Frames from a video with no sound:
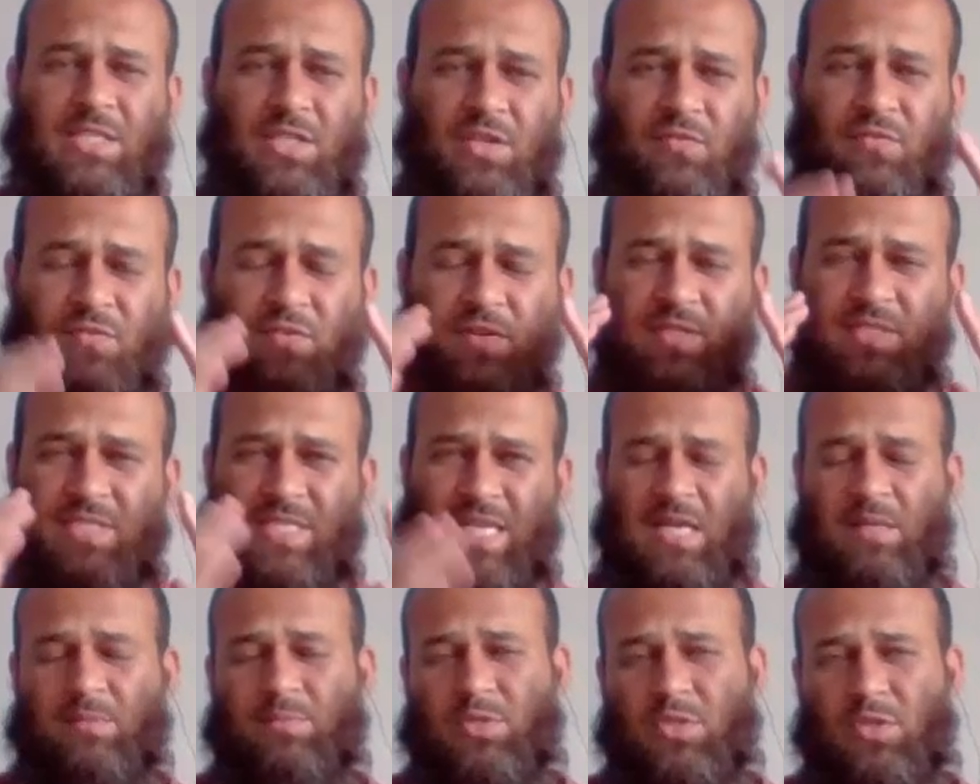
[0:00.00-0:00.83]
different
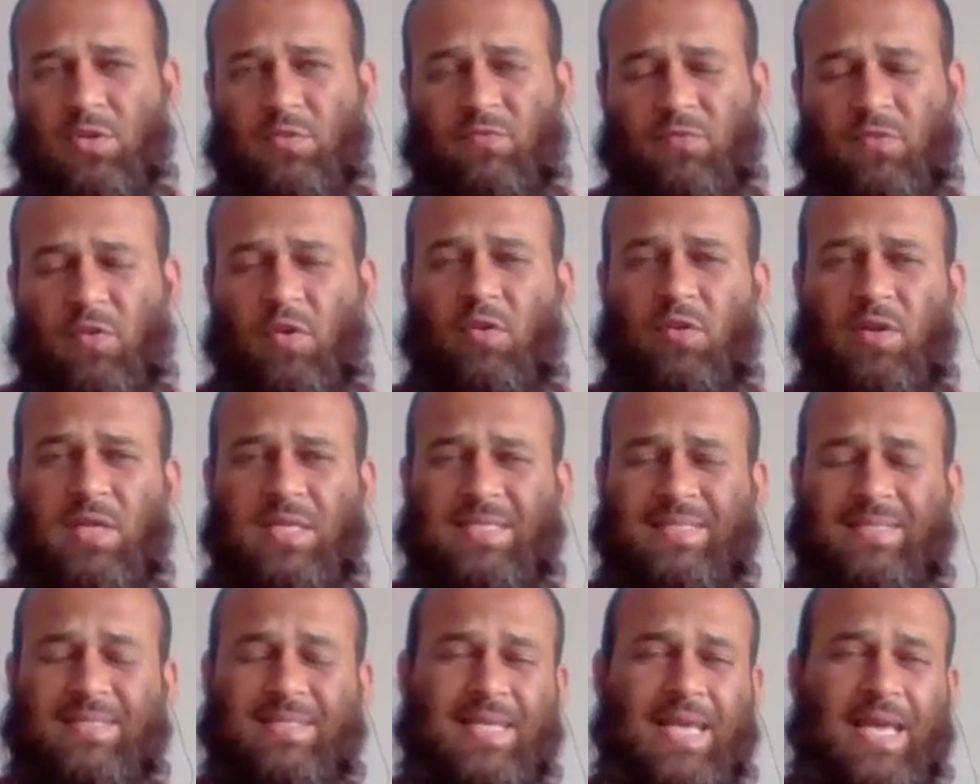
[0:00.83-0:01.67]
types of
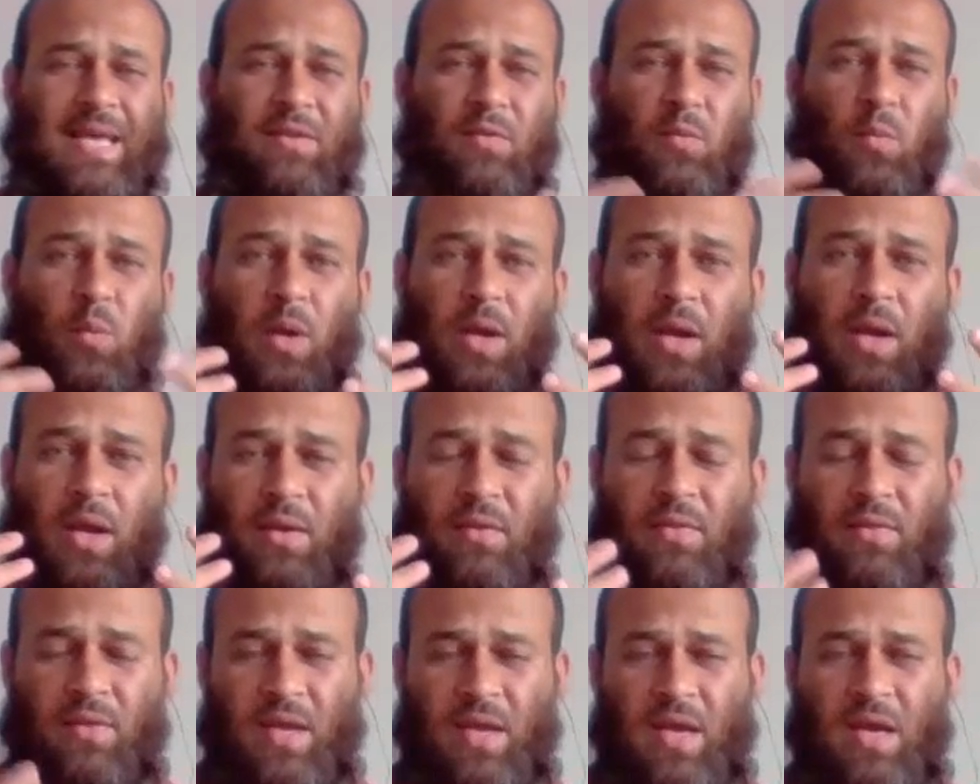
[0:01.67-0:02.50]
forests and where
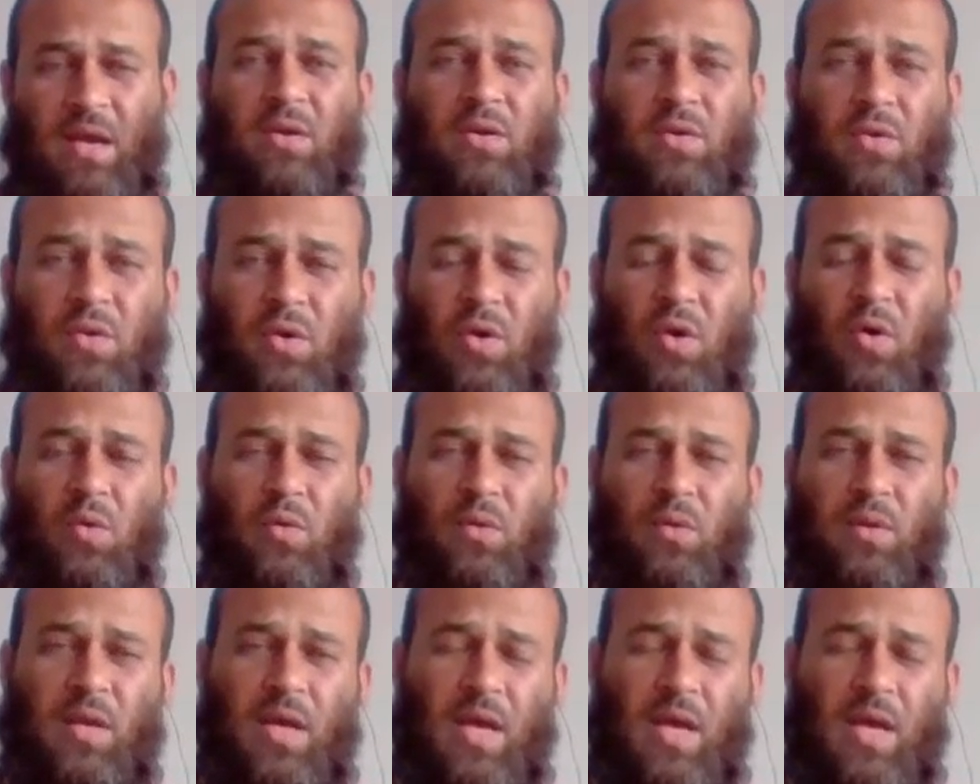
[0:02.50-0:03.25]
they are grown.